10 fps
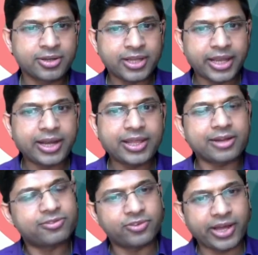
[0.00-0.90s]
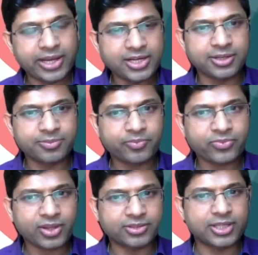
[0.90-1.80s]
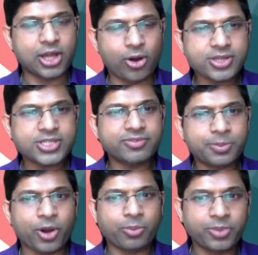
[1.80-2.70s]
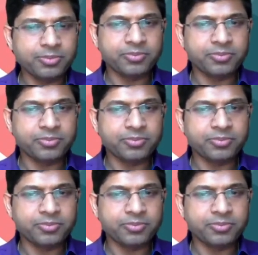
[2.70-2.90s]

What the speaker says: It can find the cause of the problem.